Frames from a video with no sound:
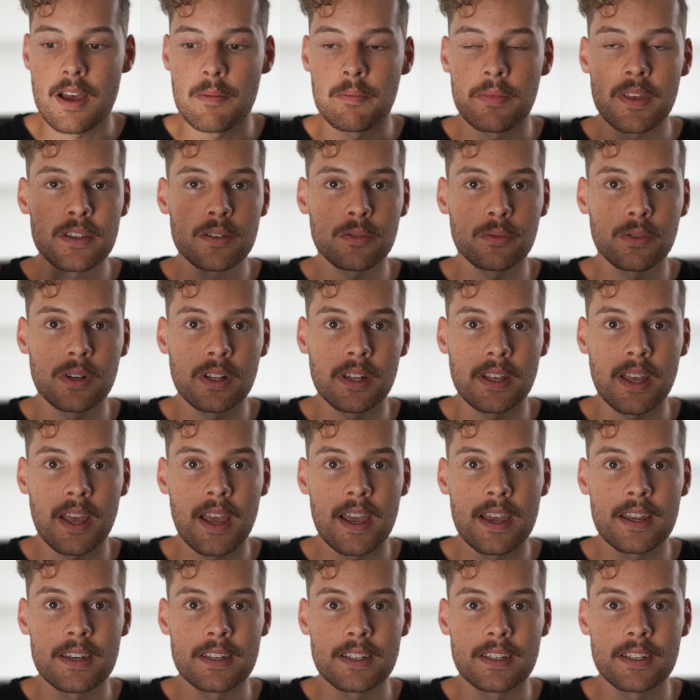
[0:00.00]
These are really
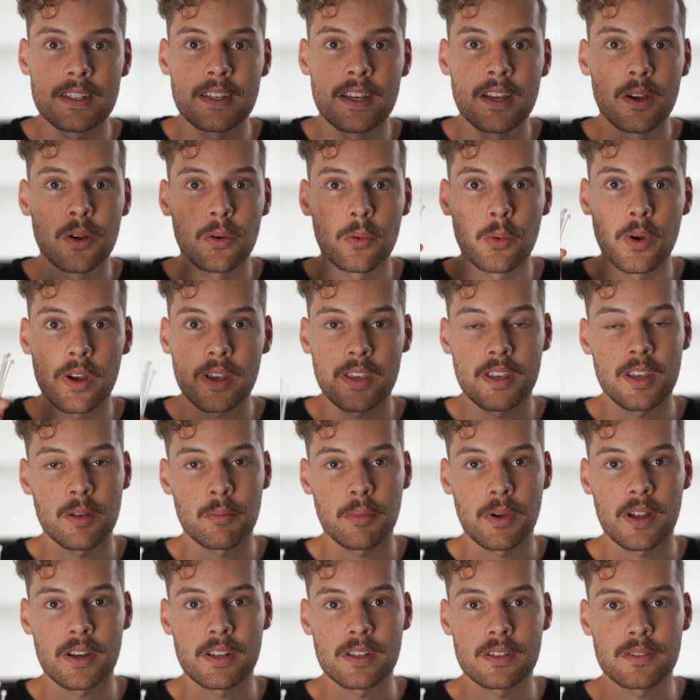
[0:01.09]
handy. Working at
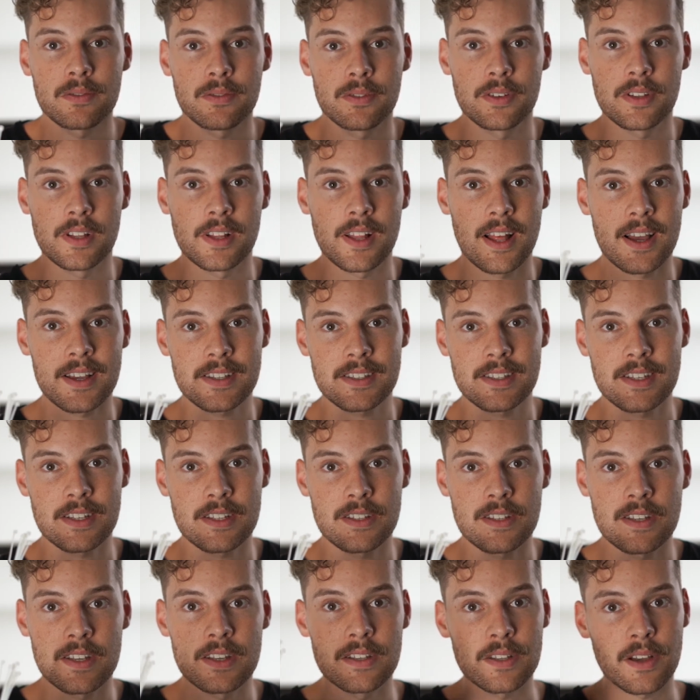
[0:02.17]
Bunnings for the last
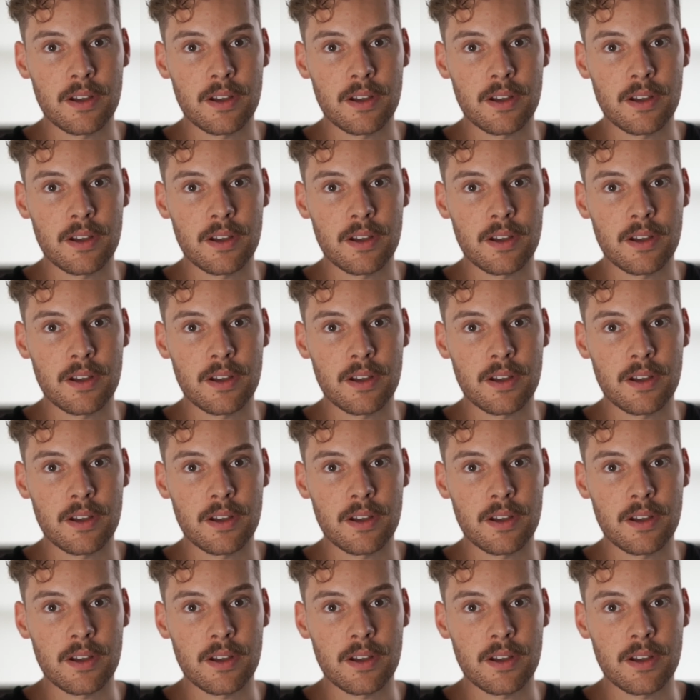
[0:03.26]
6 years,